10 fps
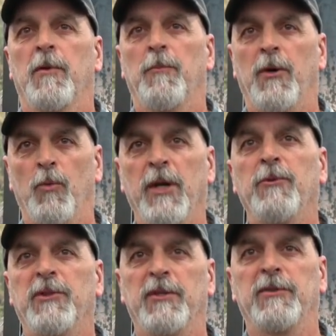but
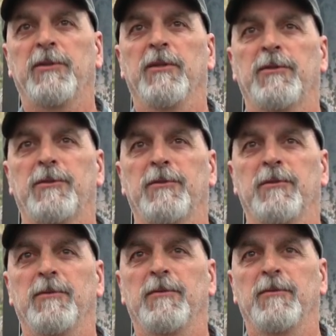wind resistance,
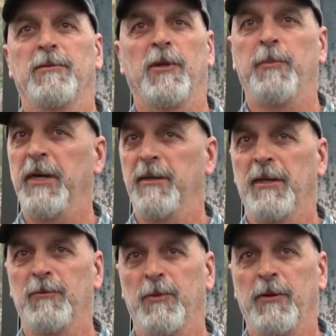they're beating
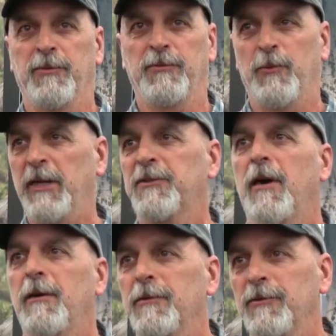it with race
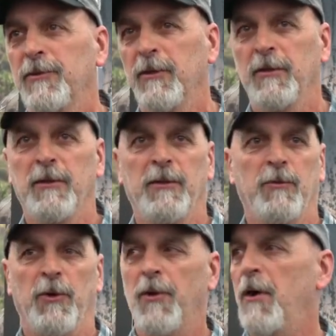cars,
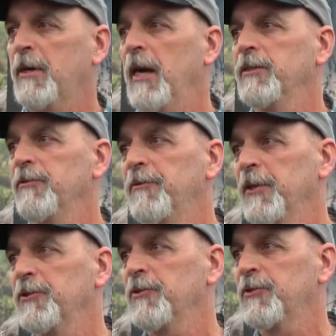with all kinds of
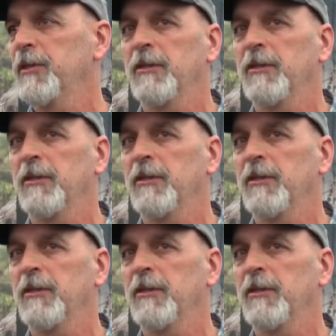efficiency.